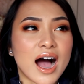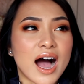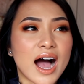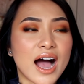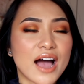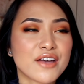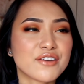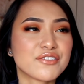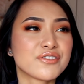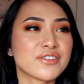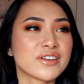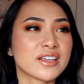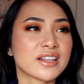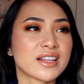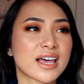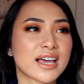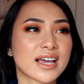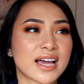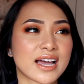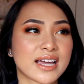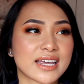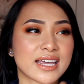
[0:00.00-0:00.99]
I feel
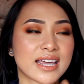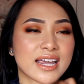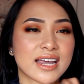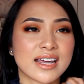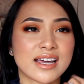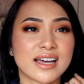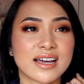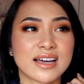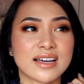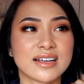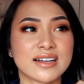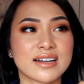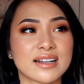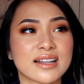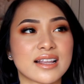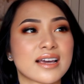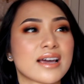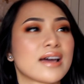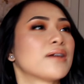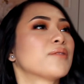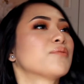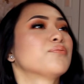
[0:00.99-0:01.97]
like I can't,
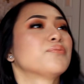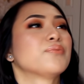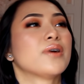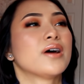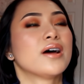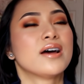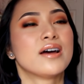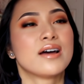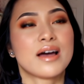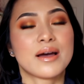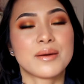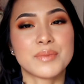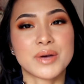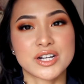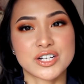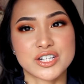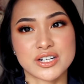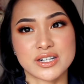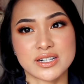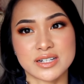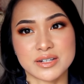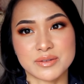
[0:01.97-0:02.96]
like I
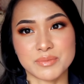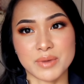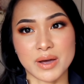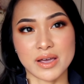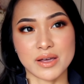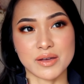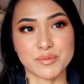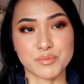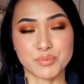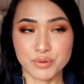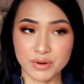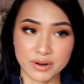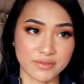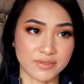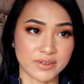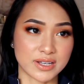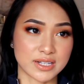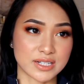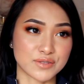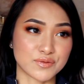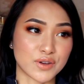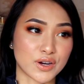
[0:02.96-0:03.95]
mentioned in my
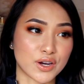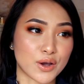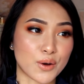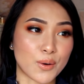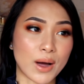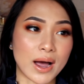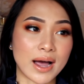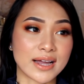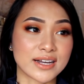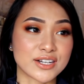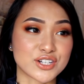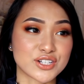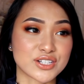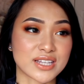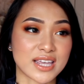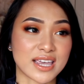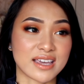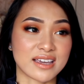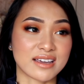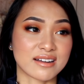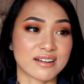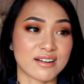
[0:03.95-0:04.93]
previous video, I just
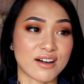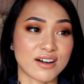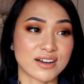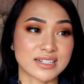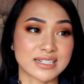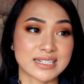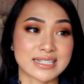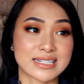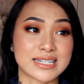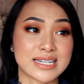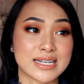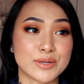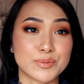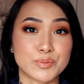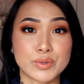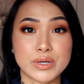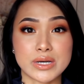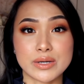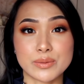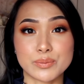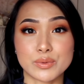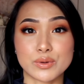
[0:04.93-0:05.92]
cannot see
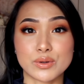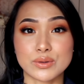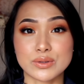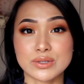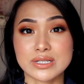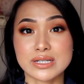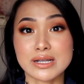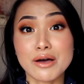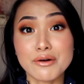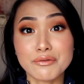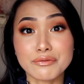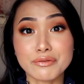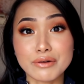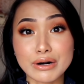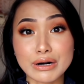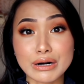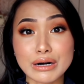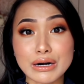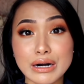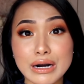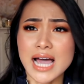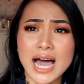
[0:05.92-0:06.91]
people
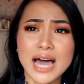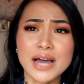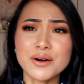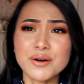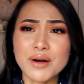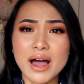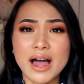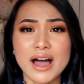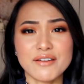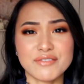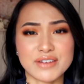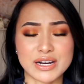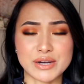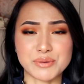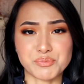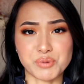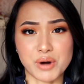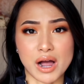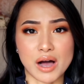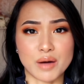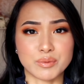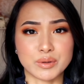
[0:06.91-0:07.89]
suffer. I don't have any
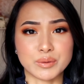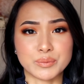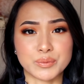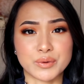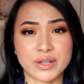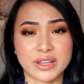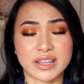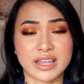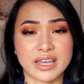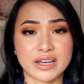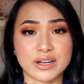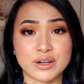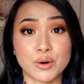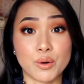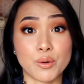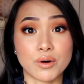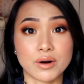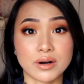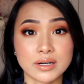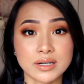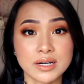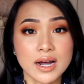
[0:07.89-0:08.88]
problem with like
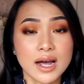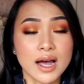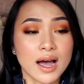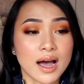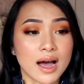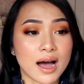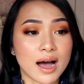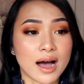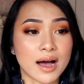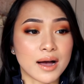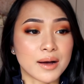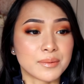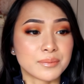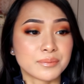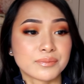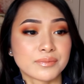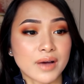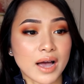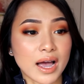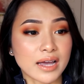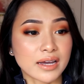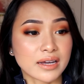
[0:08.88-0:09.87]
gore.
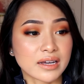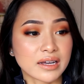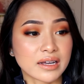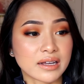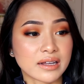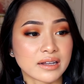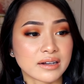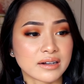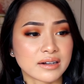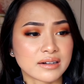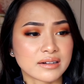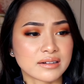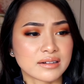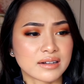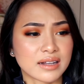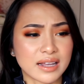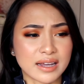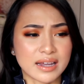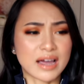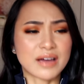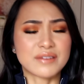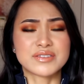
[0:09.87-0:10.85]
I can,
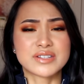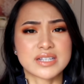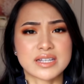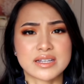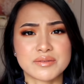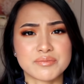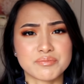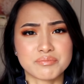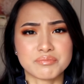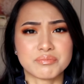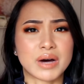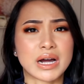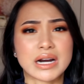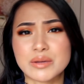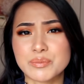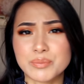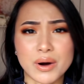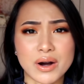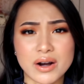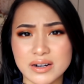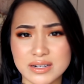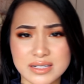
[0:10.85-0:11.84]
like, I've seen body
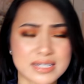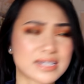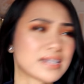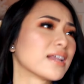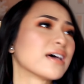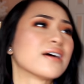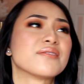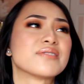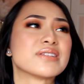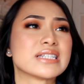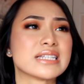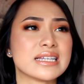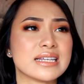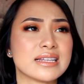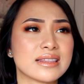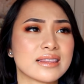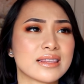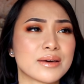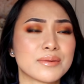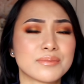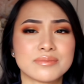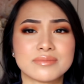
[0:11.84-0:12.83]
parts and I've
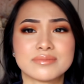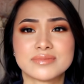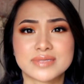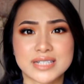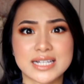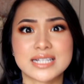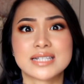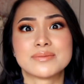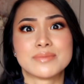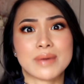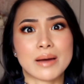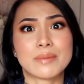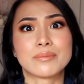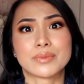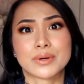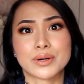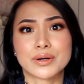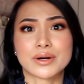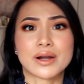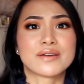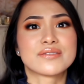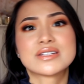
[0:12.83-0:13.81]
seen them
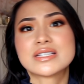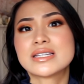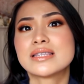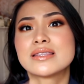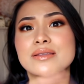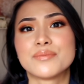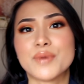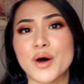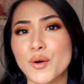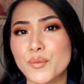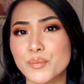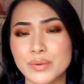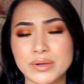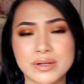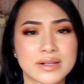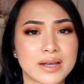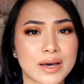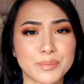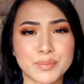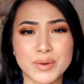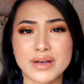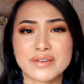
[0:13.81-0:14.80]
dismembered, I've seen them opened
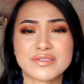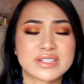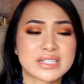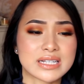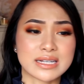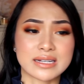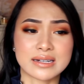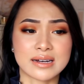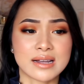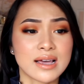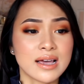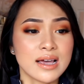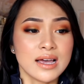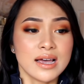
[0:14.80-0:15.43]
up, I've seen,